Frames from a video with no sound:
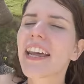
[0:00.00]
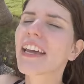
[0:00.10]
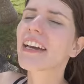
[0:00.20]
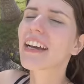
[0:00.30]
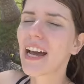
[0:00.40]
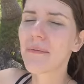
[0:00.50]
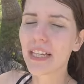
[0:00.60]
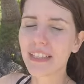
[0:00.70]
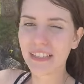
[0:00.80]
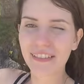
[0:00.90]
Here, I'm
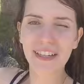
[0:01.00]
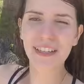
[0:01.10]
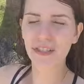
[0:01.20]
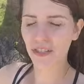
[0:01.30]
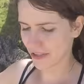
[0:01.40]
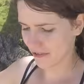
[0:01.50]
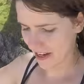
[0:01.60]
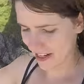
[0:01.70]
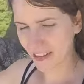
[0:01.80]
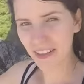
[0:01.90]
not exactly sure
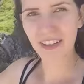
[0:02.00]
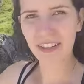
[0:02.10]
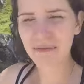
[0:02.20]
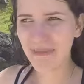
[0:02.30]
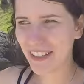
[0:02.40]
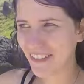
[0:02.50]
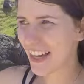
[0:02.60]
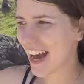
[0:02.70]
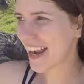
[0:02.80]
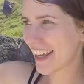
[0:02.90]
where, but
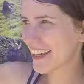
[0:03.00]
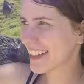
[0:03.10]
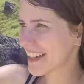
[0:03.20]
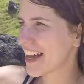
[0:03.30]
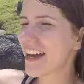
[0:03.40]
we are here